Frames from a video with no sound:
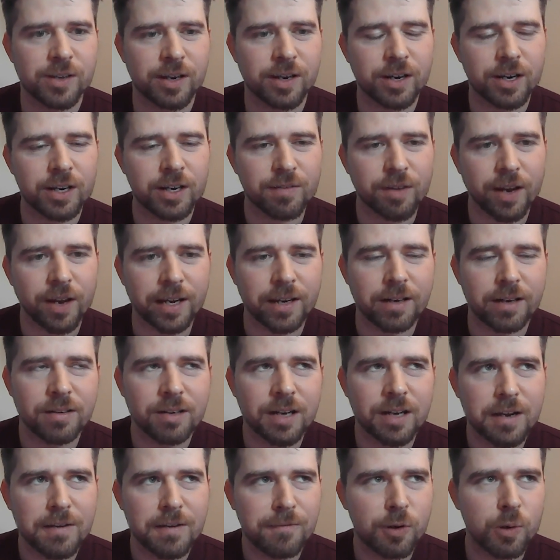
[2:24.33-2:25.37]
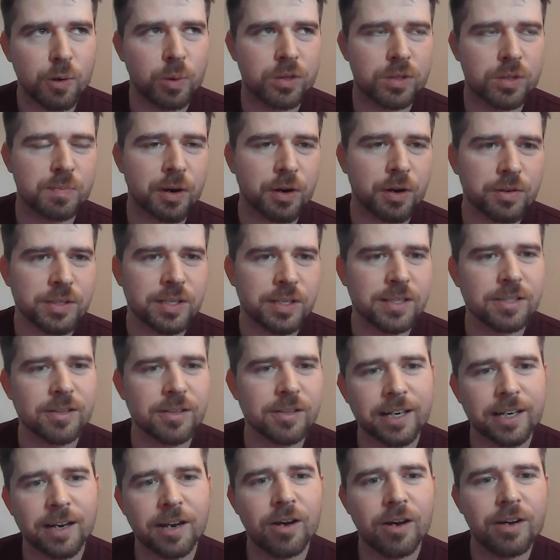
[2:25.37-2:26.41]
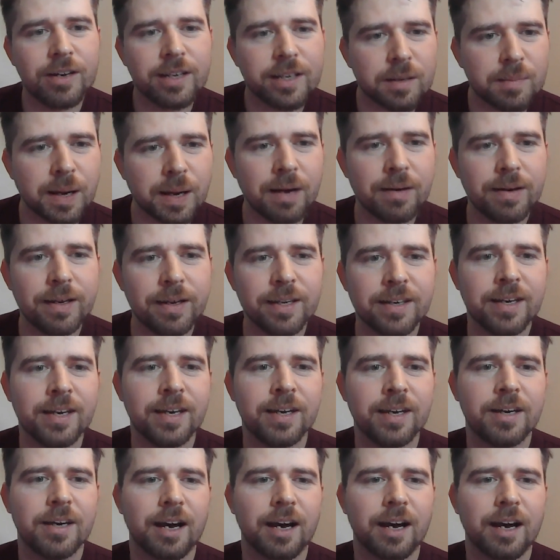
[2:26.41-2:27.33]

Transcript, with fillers: So I kind of like through osmosis started learning about it